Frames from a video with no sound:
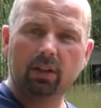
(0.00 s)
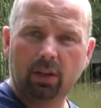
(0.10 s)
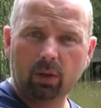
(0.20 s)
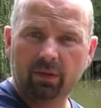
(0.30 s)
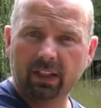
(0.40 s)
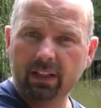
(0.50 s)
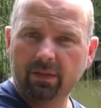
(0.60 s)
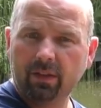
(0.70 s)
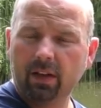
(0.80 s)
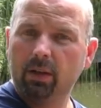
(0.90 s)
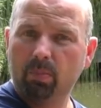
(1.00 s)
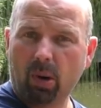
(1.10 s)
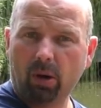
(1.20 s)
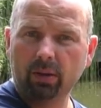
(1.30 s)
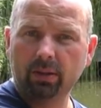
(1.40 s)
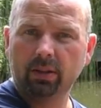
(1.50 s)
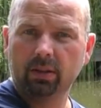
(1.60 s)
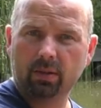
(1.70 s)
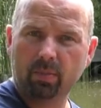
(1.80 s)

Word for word: Cloverleaf Pond